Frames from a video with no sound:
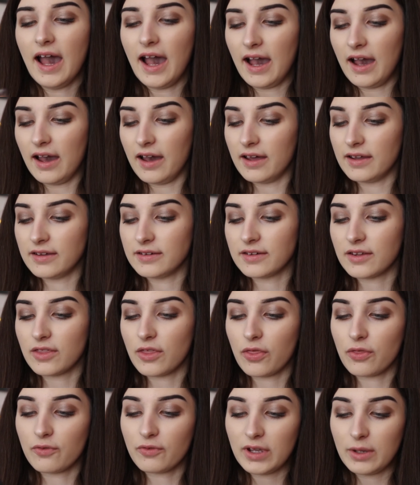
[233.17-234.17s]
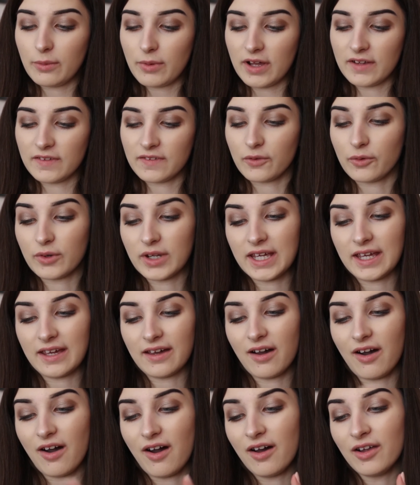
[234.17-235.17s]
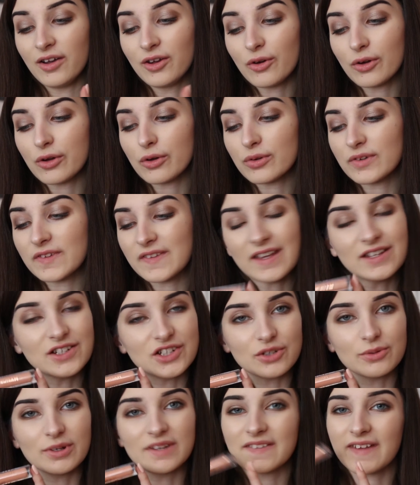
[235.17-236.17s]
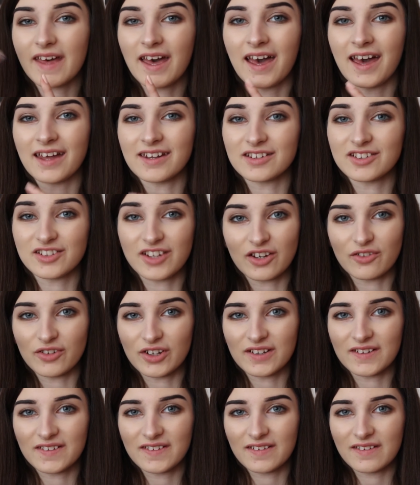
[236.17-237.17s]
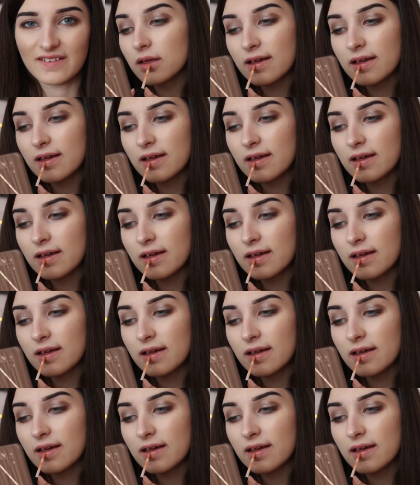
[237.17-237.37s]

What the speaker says: and the 3 words on here are loyal, sensuous and generous.